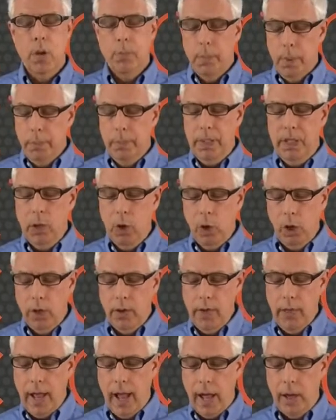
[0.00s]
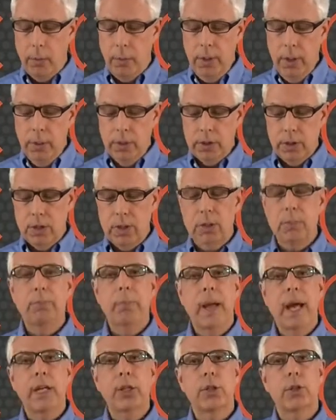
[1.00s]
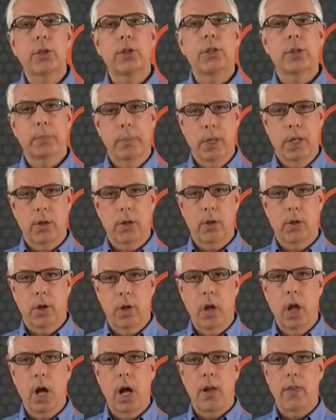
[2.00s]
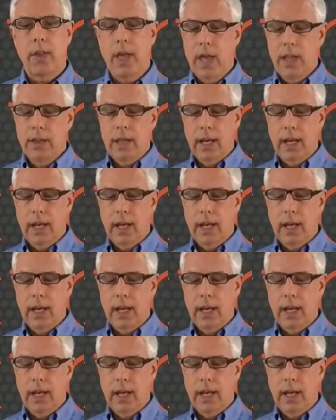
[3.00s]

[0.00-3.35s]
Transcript: But beyond that, we use a special speaker cloth